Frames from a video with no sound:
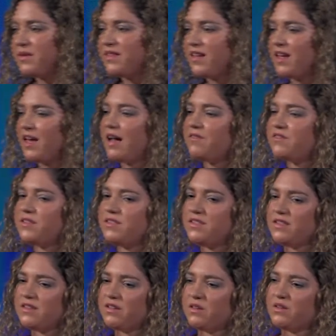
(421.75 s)
but they have to
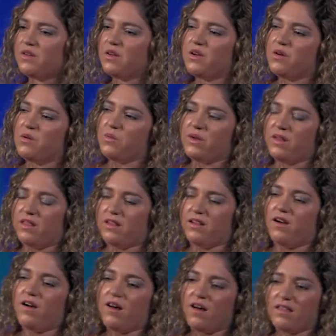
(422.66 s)
deal with
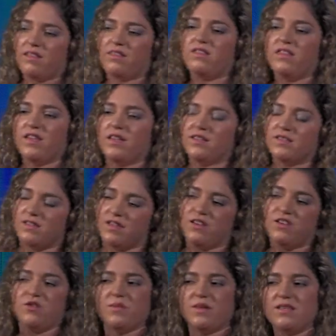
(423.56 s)
all the things that
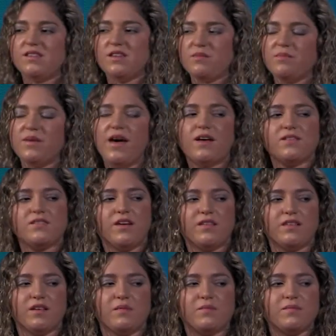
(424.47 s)
humans impact
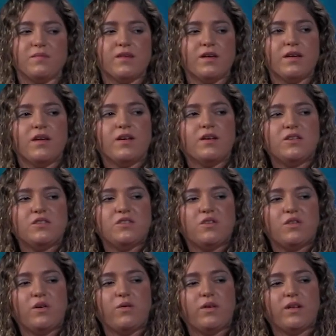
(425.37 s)
on them.
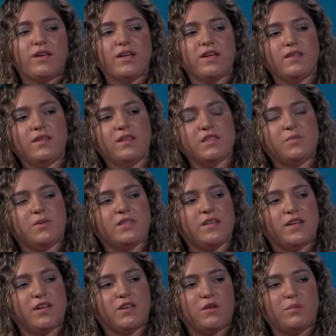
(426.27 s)
So in this
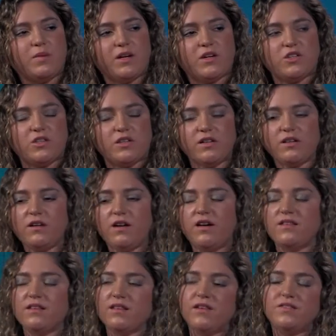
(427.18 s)
particular picture,
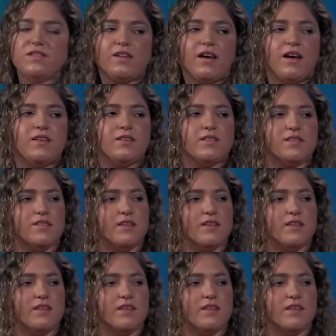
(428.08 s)
on the left side you'll